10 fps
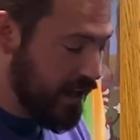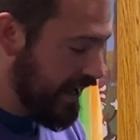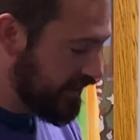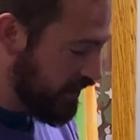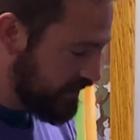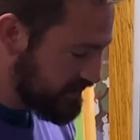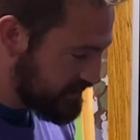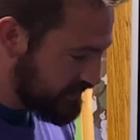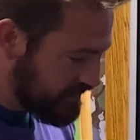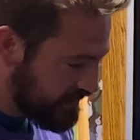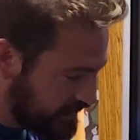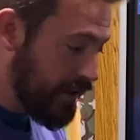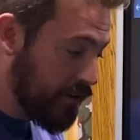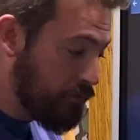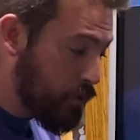icons. Now
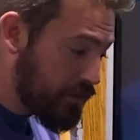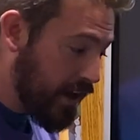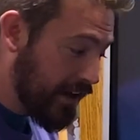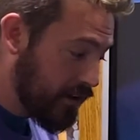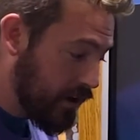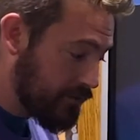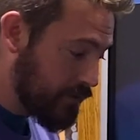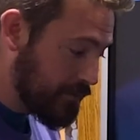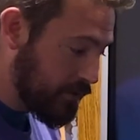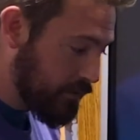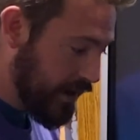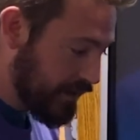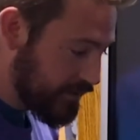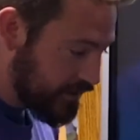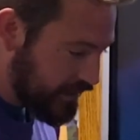the 4th icon from the right,
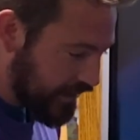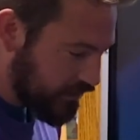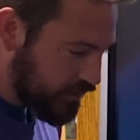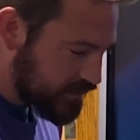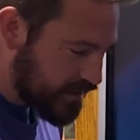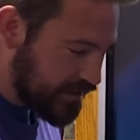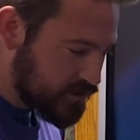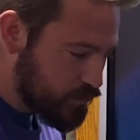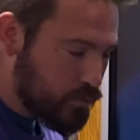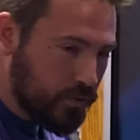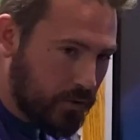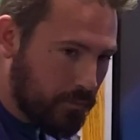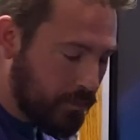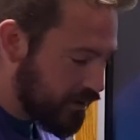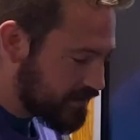it looks like 2 little
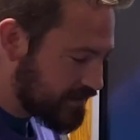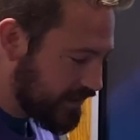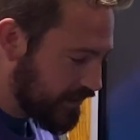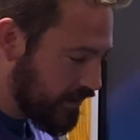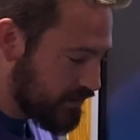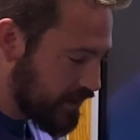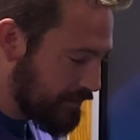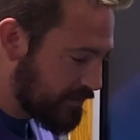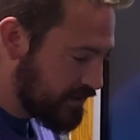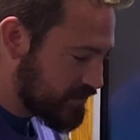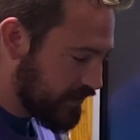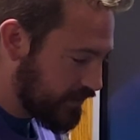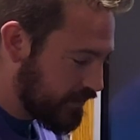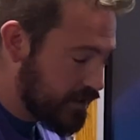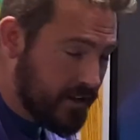books sitting on top of each
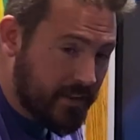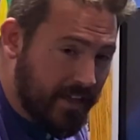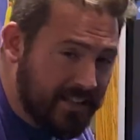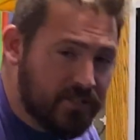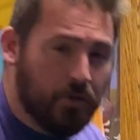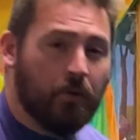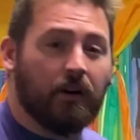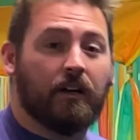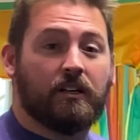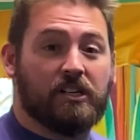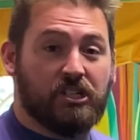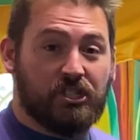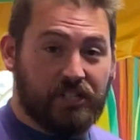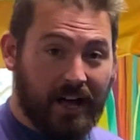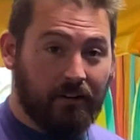other. That's your
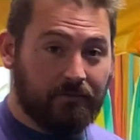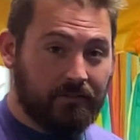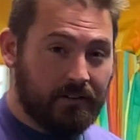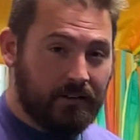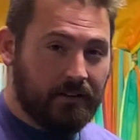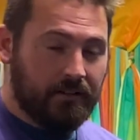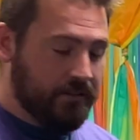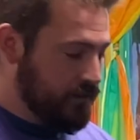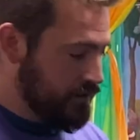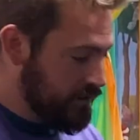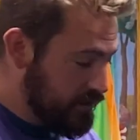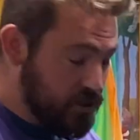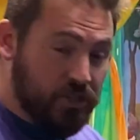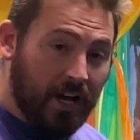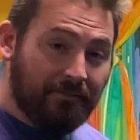shelf. The
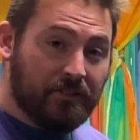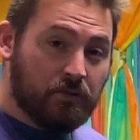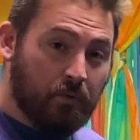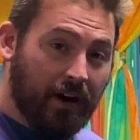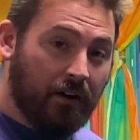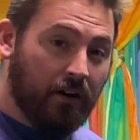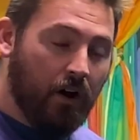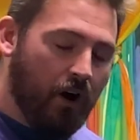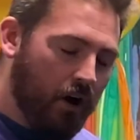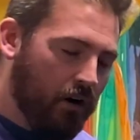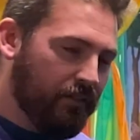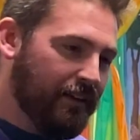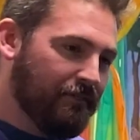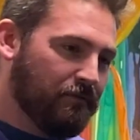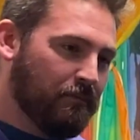shelf is where all the
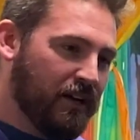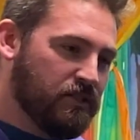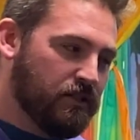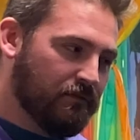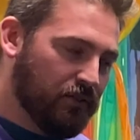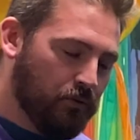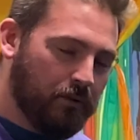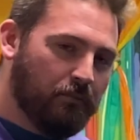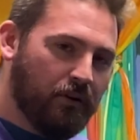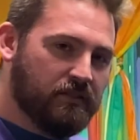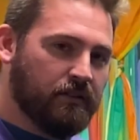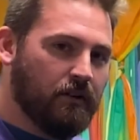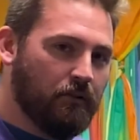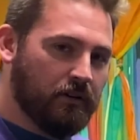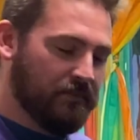information of your books are
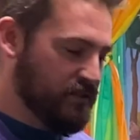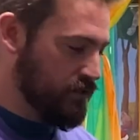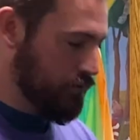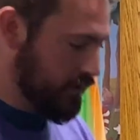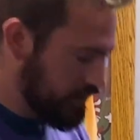going to be stored.